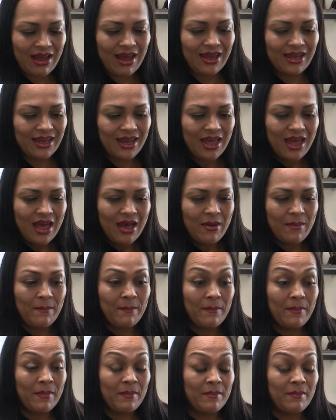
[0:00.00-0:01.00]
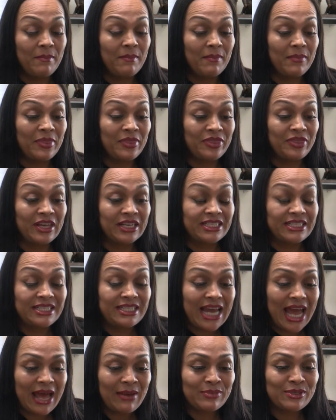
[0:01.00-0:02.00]
like the
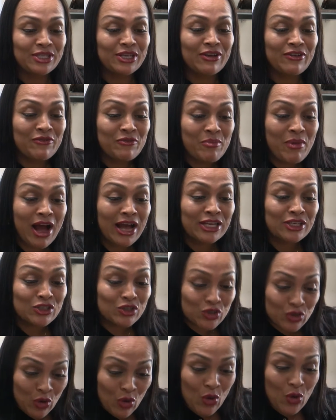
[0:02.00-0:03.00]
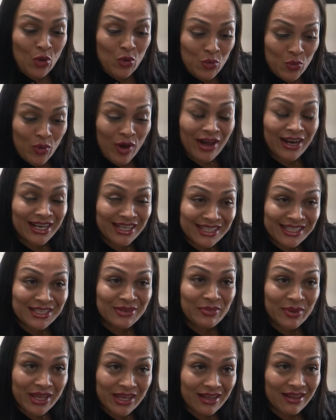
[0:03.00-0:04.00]
depths of my soul wanted
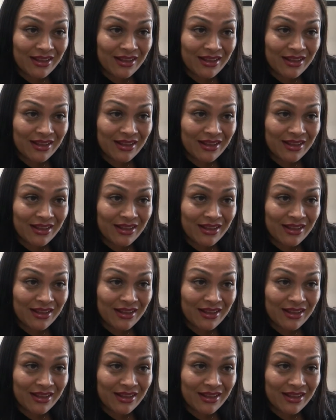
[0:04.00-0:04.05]
to be